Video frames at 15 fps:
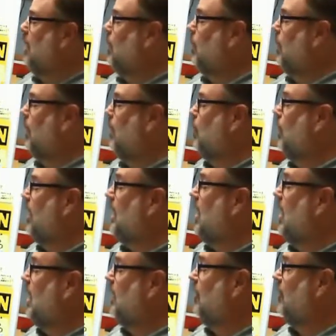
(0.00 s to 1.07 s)
What
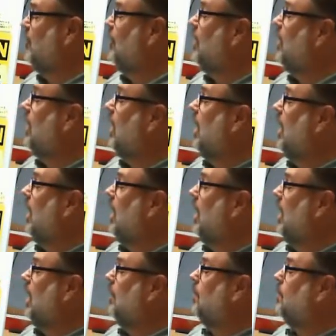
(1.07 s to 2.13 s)
kind
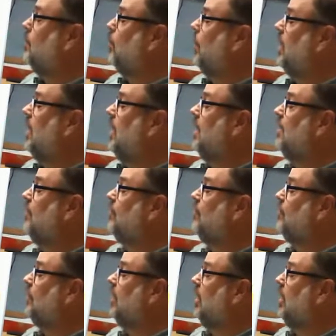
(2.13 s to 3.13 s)
of